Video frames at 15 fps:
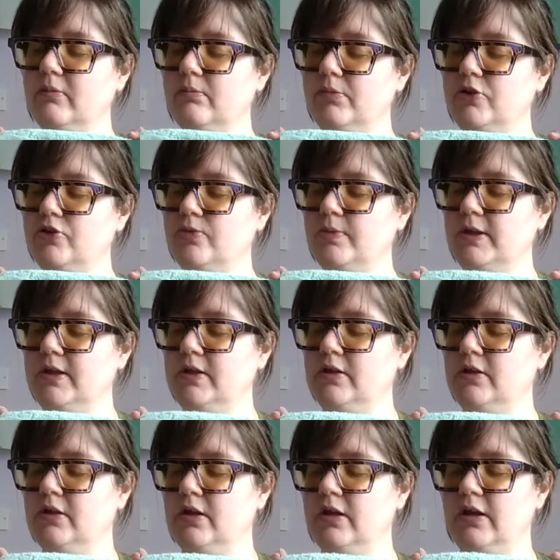
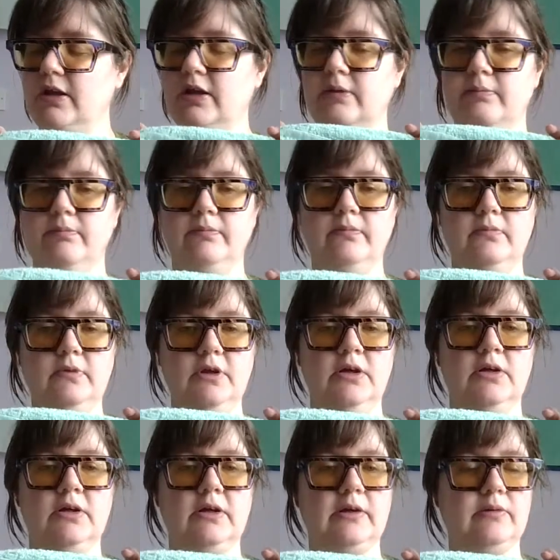between
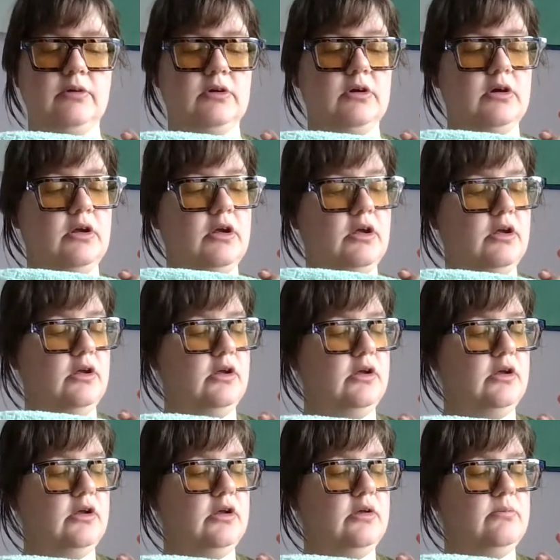our
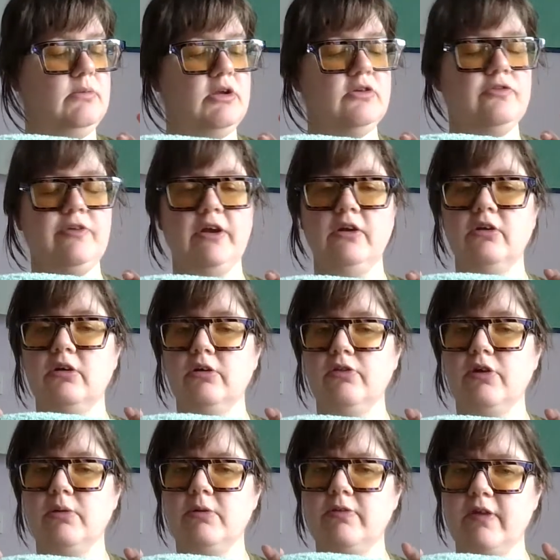middle finger and our
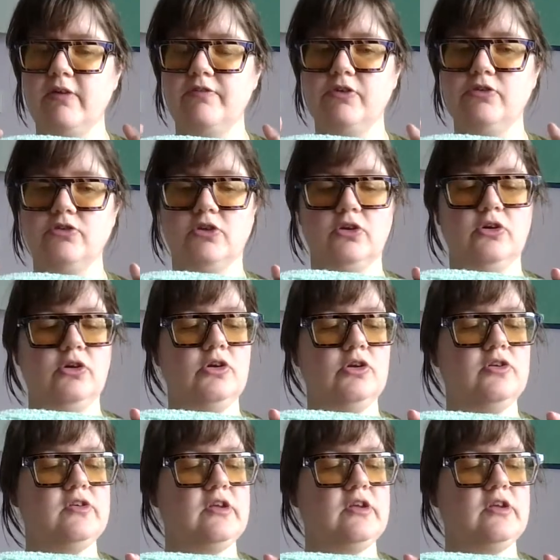thumb if that feels good.